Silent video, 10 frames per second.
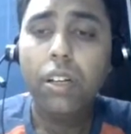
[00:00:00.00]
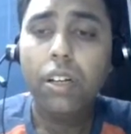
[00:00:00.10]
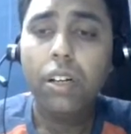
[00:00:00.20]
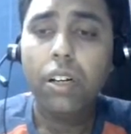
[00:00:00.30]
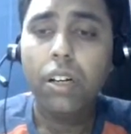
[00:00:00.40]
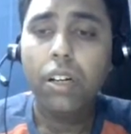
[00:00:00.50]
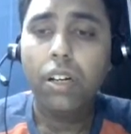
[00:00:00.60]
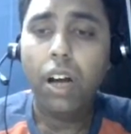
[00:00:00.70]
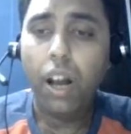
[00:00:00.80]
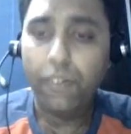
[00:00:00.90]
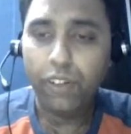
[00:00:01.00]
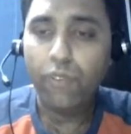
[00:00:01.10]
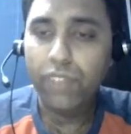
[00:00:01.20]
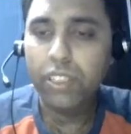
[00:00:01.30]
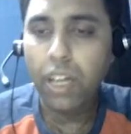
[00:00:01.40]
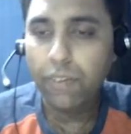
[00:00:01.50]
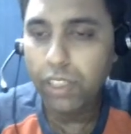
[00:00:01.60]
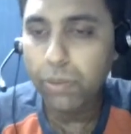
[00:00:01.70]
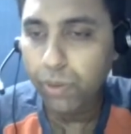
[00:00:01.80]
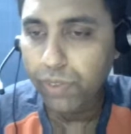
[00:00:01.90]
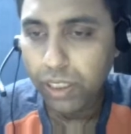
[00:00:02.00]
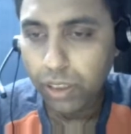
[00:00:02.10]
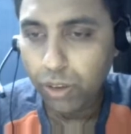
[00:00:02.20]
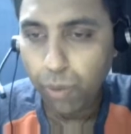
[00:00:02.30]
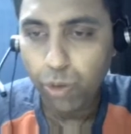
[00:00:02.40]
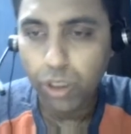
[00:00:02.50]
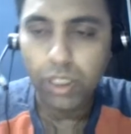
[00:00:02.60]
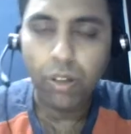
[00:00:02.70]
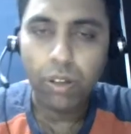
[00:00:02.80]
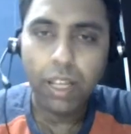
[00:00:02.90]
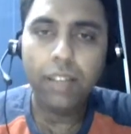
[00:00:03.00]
After obviously after removing the stop words and all that,